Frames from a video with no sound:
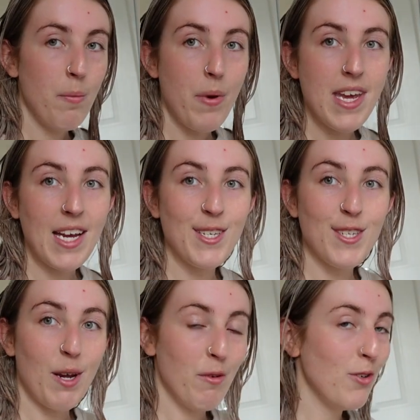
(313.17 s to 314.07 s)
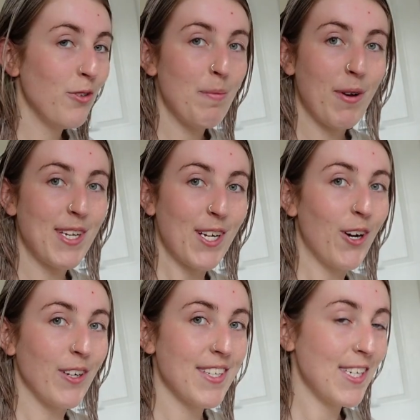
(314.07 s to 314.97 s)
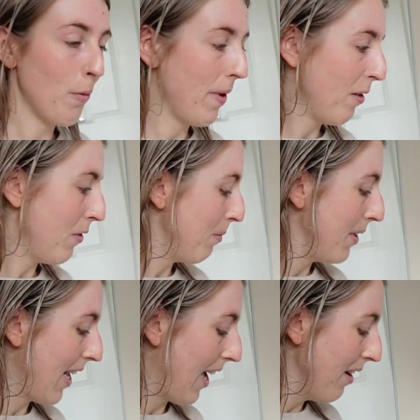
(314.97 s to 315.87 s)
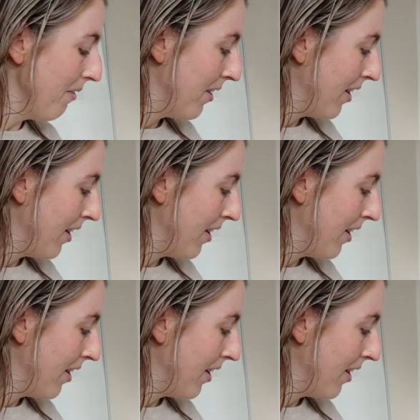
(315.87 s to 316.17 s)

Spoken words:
but he gets so annoyed because he can't sit up here with me now.